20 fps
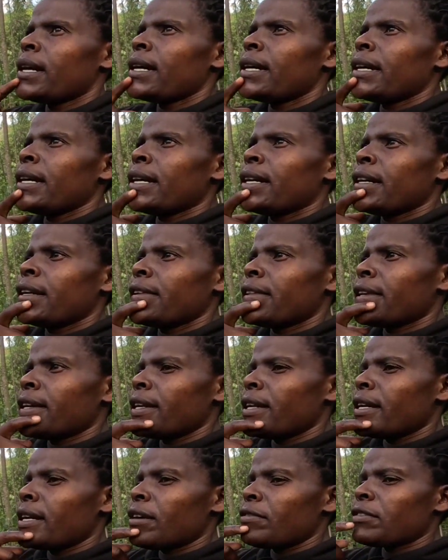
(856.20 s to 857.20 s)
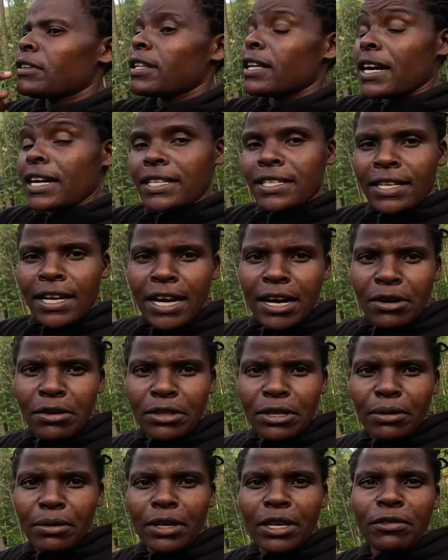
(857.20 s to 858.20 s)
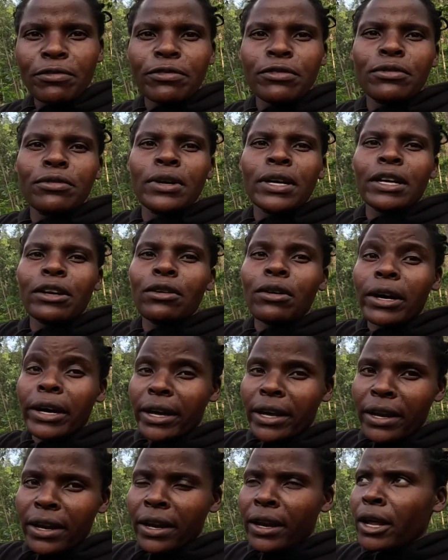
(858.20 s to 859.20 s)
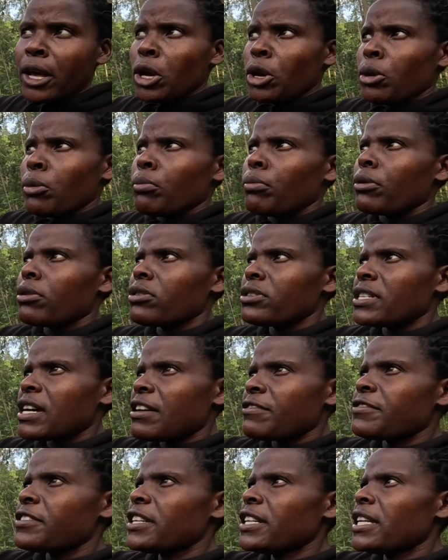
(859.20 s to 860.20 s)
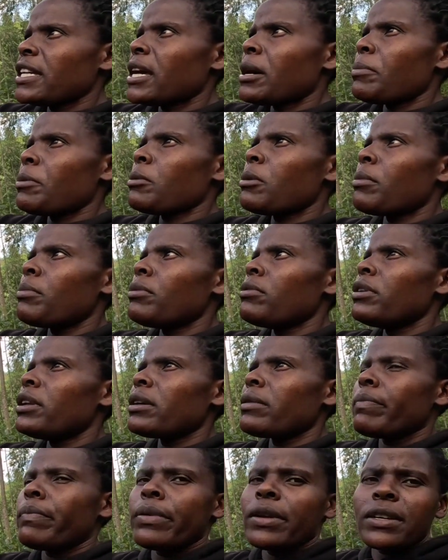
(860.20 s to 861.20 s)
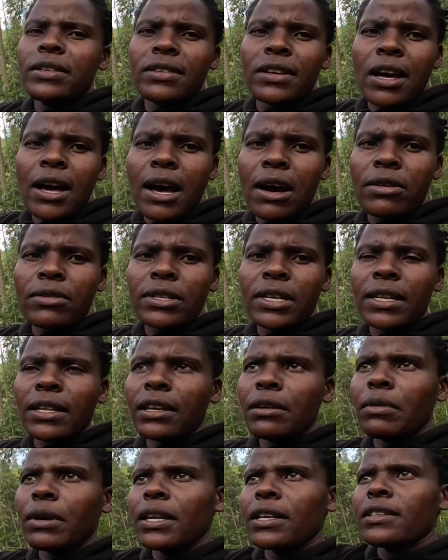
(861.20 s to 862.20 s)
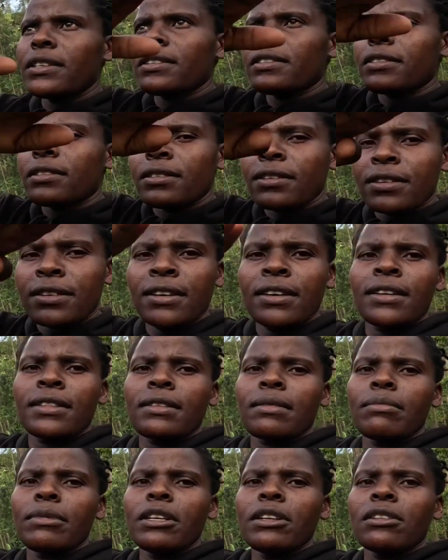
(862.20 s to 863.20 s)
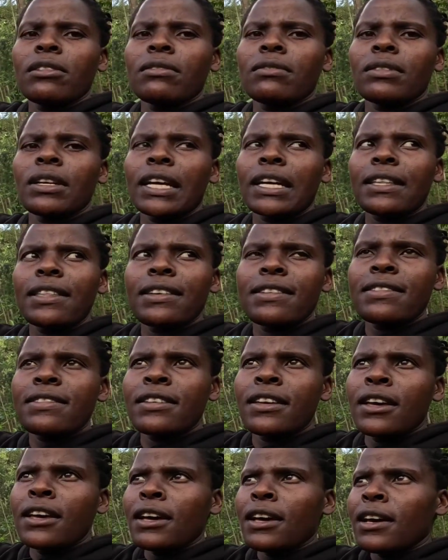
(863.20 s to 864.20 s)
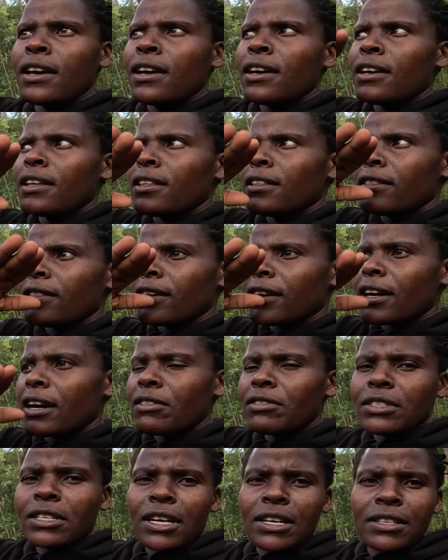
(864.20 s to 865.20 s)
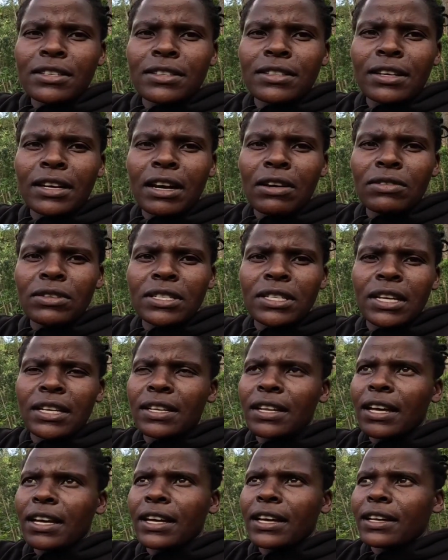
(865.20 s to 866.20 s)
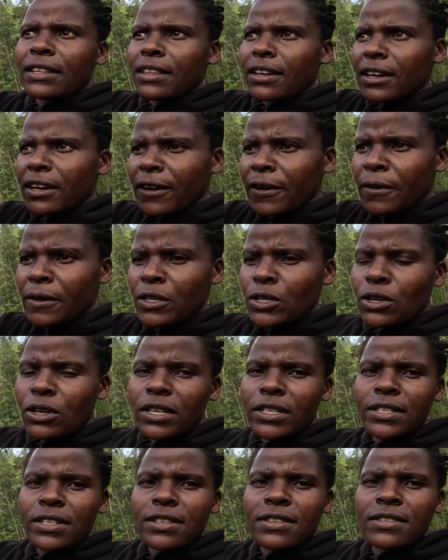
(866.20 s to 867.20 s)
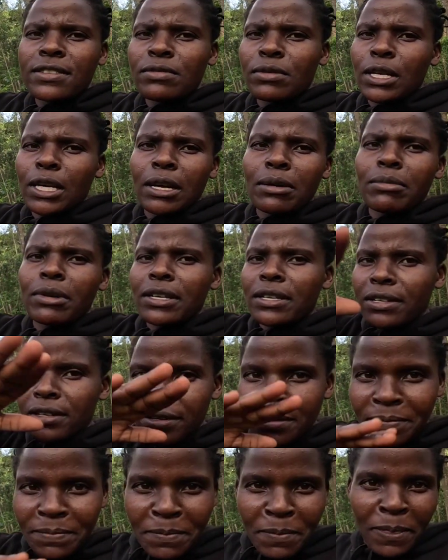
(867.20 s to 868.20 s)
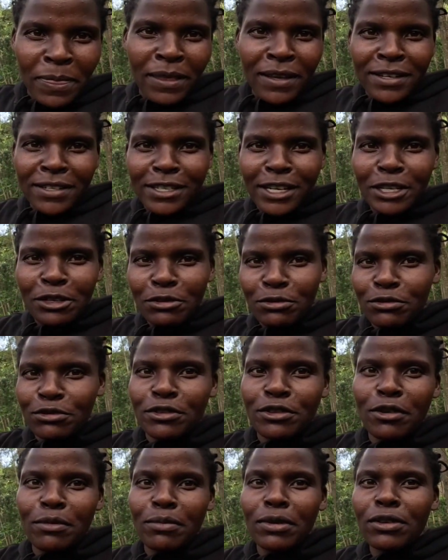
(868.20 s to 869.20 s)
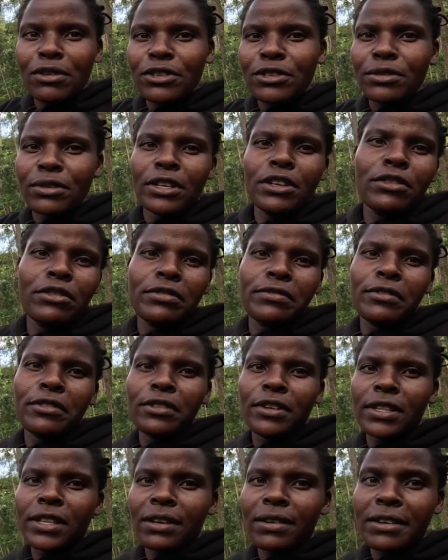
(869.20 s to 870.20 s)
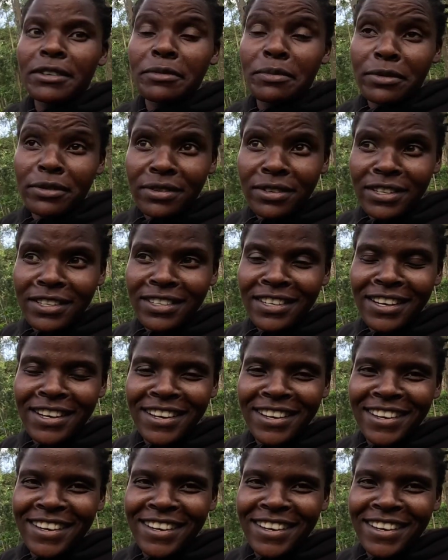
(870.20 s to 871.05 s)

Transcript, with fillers: Yeah, and then uh, after that, now they will give you a uh, go ahead. Because I've seen here people building bricks house, and then when it is the middle of like this, the count, the count, like the authorities will come and tell you to stop because you did not follow the right procedure.